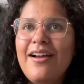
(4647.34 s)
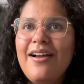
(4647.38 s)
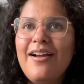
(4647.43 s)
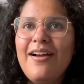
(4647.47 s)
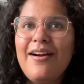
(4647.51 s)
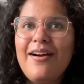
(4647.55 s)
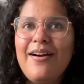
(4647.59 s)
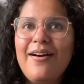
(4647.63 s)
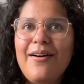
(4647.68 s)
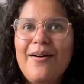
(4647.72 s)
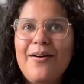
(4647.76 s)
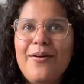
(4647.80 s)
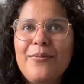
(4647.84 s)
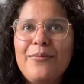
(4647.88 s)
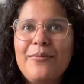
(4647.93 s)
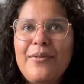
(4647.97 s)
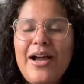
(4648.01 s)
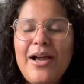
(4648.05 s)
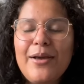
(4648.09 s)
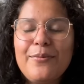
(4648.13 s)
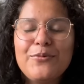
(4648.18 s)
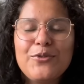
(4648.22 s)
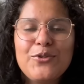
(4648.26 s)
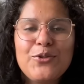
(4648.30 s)

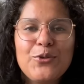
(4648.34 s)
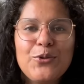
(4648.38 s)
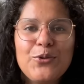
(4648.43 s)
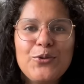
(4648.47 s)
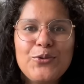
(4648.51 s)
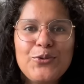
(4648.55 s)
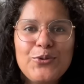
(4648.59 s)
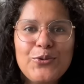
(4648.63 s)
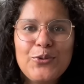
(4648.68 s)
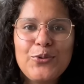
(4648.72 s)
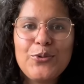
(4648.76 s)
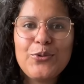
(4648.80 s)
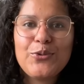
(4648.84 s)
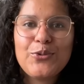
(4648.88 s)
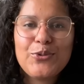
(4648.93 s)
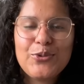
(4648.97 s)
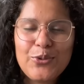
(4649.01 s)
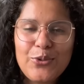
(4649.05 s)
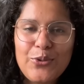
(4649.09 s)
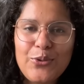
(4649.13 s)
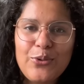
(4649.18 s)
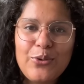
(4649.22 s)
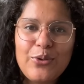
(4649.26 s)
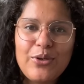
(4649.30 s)
I'm
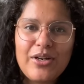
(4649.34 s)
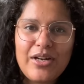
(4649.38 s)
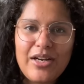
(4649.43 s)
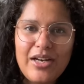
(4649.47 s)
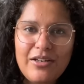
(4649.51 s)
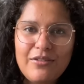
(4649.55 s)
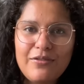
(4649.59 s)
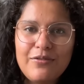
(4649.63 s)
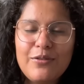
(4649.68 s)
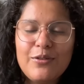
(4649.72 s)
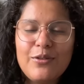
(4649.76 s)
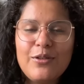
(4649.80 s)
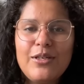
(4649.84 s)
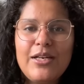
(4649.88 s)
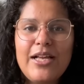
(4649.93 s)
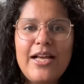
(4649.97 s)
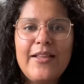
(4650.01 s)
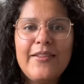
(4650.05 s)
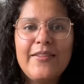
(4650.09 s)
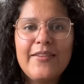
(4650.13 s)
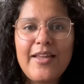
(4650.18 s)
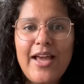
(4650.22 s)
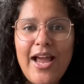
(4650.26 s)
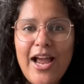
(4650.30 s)
so grateful
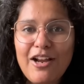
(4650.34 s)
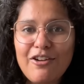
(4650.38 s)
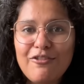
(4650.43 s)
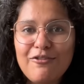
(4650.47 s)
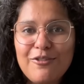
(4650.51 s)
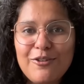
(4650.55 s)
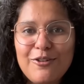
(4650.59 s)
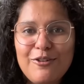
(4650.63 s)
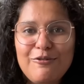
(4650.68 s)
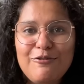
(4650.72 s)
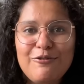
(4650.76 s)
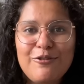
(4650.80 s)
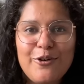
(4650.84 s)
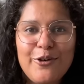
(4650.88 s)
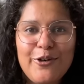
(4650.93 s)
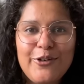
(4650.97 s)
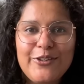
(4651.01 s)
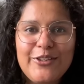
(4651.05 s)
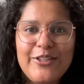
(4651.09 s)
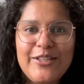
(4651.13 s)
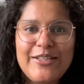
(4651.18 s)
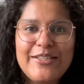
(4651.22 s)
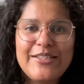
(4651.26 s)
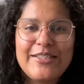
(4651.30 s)
and thankful for
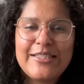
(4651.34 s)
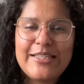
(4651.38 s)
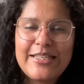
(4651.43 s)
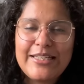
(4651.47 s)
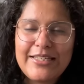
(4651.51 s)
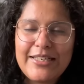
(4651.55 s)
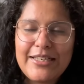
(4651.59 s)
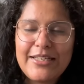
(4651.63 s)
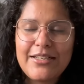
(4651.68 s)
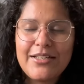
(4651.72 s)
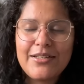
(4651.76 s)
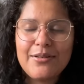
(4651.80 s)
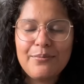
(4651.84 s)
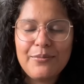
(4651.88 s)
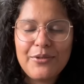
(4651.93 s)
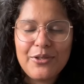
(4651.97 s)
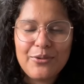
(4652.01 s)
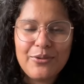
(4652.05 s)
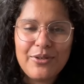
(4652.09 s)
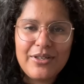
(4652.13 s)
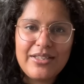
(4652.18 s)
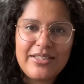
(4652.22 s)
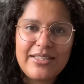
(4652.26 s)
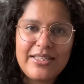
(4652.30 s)
this knitting
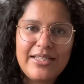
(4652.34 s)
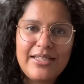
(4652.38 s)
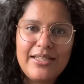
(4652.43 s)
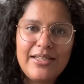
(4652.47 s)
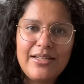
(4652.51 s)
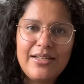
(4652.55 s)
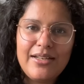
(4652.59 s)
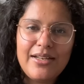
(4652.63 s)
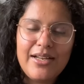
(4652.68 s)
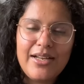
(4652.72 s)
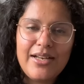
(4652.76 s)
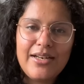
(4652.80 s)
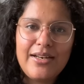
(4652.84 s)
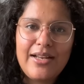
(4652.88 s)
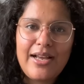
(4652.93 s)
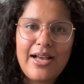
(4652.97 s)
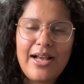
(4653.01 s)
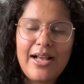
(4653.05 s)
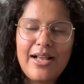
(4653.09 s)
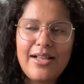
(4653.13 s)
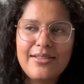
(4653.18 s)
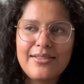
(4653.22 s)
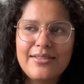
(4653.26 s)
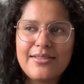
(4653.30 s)
community. It
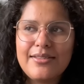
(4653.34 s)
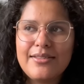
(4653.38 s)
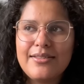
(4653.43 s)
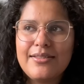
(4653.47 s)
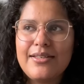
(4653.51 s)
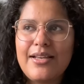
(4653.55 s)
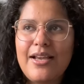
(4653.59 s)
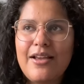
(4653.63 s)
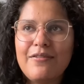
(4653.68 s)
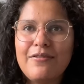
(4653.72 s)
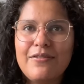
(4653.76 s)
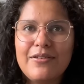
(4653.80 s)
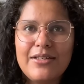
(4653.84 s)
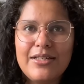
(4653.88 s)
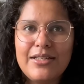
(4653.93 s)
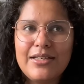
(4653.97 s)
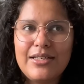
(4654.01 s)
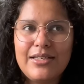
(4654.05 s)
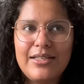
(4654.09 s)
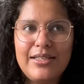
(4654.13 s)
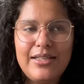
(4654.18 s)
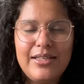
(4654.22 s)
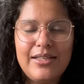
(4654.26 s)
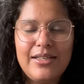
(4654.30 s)
has
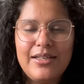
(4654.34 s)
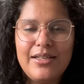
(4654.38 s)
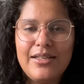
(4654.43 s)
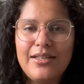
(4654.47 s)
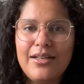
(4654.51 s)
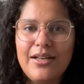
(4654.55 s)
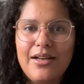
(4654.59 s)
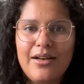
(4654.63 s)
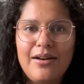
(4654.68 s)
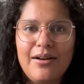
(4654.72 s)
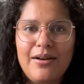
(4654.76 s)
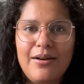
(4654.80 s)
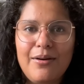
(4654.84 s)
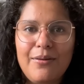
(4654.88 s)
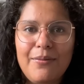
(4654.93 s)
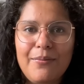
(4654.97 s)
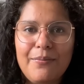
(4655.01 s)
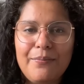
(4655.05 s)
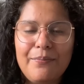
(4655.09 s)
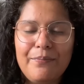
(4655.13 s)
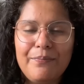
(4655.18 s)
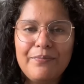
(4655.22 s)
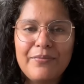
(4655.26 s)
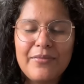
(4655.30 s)
definitely
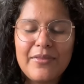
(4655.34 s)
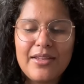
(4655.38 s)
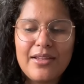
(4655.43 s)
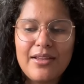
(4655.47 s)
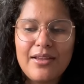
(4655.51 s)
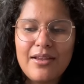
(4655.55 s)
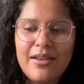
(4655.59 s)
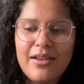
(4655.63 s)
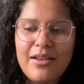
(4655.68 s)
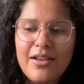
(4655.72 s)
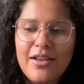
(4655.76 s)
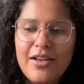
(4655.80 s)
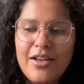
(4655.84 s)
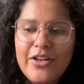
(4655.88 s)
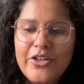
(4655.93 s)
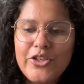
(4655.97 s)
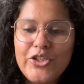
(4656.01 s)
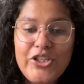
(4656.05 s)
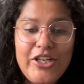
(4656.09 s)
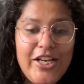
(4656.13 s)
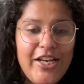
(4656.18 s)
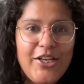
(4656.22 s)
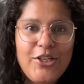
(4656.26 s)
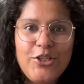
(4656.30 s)

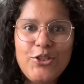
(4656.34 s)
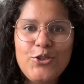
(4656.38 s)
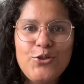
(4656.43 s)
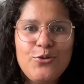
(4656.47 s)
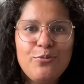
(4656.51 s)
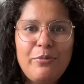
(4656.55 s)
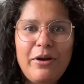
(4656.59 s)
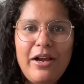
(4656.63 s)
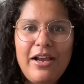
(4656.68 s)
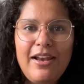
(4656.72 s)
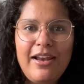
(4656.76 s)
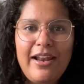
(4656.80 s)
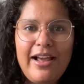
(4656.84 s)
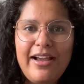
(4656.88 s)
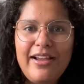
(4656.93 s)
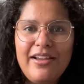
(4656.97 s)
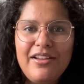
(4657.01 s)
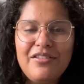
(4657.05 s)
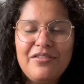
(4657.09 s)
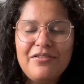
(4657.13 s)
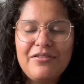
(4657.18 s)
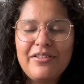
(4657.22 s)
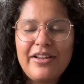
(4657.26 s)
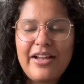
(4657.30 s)
changed my
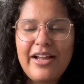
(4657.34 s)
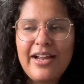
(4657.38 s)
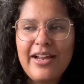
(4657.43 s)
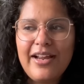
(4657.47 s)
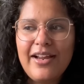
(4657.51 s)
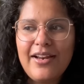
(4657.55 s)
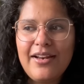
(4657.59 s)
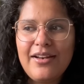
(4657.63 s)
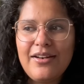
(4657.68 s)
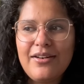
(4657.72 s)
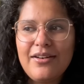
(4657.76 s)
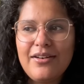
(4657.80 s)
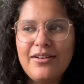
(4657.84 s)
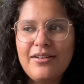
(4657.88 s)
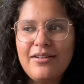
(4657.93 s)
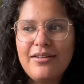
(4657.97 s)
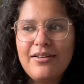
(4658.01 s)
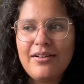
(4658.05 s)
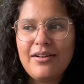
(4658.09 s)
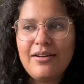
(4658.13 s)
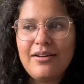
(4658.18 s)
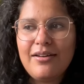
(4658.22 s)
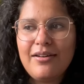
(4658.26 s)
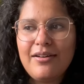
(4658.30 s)
life,
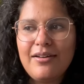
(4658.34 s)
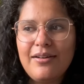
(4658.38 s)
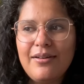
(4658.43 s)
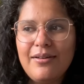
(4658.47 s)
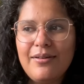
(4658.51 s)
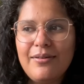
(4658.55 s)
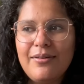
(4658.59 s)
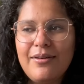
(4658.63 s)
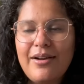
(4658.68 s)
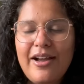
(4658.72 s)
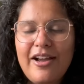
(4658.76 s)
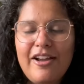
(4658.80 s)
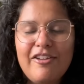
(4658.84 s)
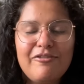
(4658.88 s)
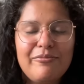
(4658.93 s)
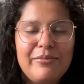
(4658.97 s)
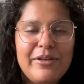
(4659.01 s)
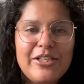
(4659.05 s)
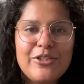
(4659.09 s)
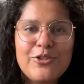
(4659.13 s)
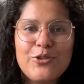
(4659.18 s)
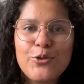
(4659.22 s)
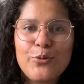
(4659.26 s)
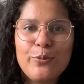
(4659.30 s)
and I have
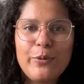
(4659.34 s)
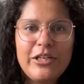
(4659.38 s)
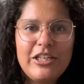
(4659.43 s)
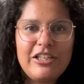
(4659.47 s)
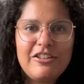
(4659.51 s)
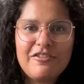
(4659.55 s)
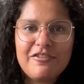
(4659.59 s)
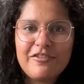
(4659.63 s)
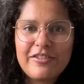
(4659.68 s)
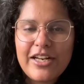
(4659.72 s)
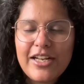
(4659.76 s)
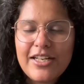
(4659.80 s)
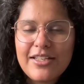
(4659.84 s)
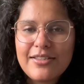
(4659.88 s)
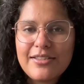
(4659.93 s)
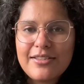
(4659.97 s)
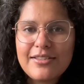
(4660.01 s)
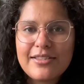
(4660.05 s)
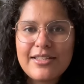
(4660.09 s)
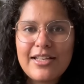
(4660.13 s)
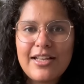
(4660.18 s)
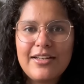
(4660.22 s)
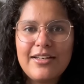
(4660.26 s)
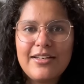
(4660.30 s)
made so many
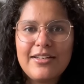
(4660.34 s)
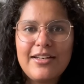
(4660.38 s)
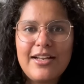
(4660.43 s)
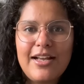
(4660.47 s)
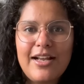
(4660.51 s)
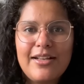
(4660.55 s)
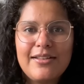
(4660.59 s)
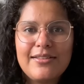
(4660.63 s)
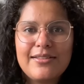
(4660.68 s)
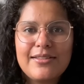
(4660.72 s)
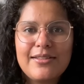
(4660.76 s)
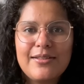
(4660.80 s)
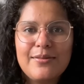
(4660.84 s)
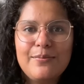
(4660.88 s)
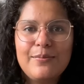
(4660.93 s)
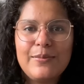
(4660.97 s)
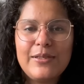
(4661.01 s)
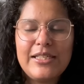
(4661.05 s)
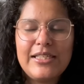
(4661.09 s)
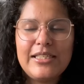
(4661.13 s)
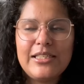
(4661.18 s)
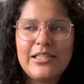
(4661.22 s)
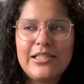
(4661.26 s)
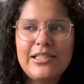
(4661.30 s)
friends, and it has
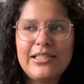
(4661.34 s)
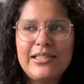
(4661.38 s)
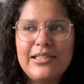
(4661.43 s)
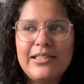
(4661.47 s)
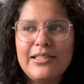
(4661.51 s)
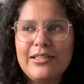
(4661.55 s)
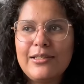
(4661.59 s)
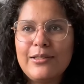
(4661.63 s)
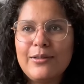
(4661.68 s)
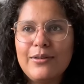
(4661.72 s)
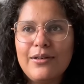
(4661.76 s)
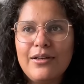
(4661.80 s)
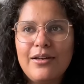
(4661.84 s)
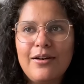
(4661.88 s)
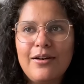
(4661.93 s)
completely